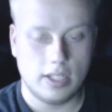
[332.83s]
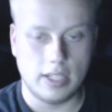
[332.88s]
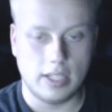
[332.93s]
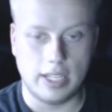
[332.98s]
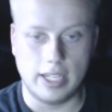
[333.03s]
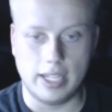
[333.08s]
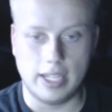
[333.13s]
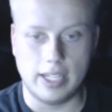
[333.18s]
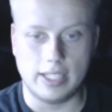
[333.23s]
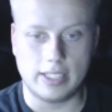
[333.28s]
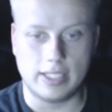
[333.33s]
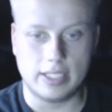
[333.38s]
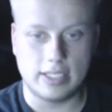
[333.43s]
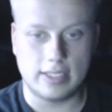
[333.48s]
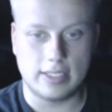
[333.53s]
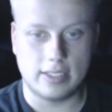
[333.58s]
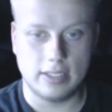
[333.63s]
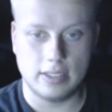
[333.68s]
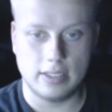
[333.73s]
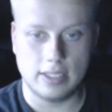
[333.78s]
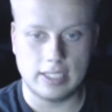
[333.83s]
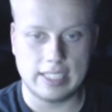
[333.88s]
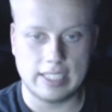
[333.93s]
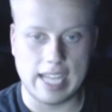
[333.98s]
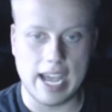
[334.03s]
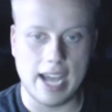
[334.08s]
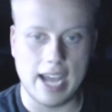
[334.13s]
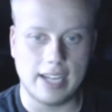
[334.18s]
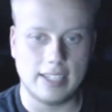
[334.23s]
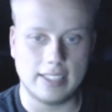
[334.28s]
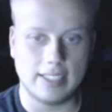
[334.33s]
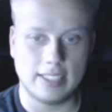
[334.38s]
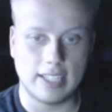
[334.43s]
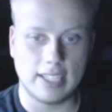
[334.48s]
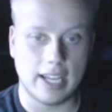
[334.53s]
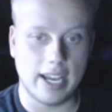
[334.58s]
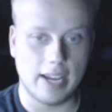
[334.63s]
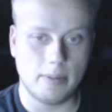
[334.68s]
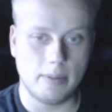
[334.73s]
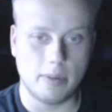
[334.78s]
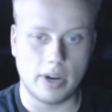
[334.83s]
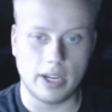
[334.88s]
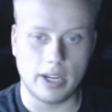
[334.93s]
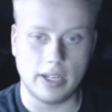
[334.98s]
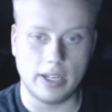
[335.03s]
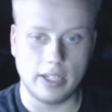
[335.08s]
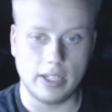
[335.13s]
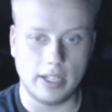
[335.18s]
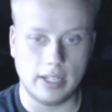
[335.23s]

It's sad to say, but